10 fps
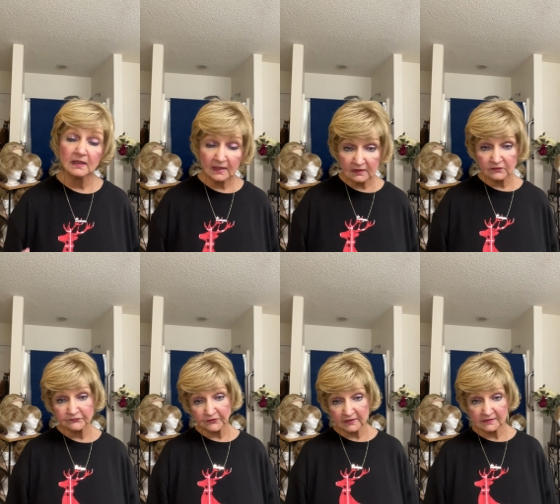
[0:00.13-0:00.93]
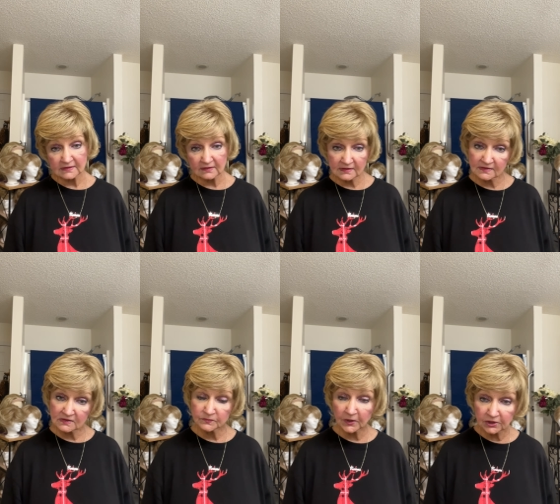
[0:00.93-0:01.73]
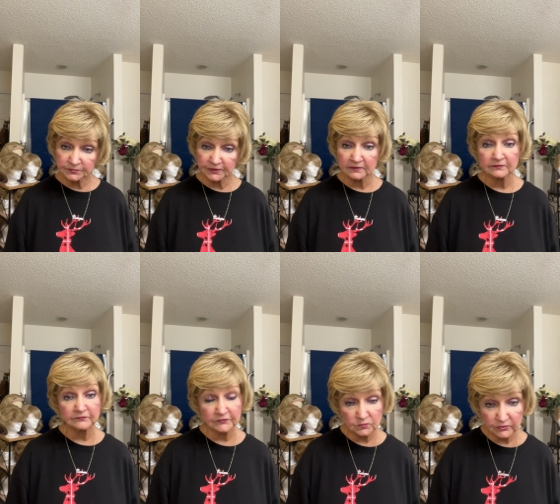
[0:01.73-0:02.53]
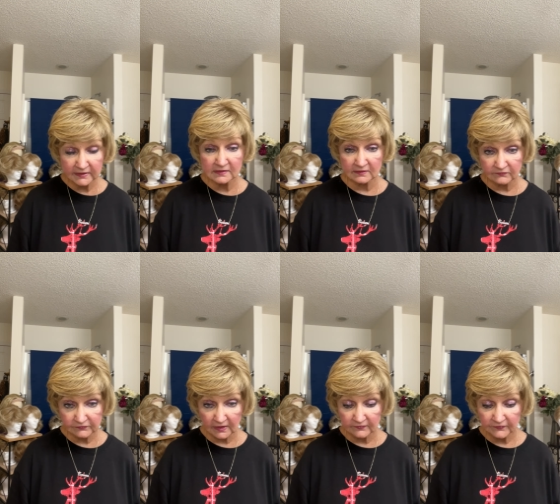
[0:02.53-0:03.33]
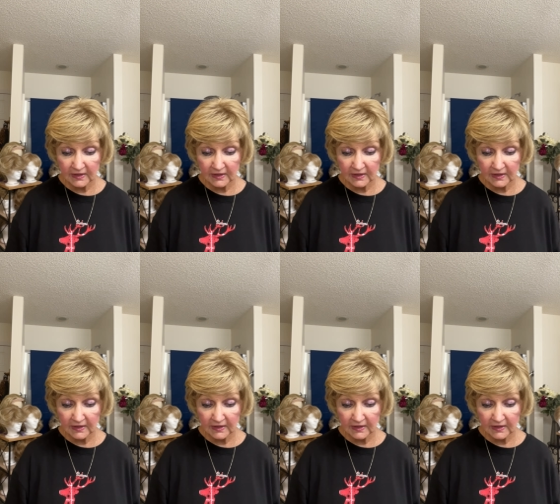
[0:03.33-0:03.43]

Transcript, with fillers: Hello friends, this is Barbara from Wigs and Fluff.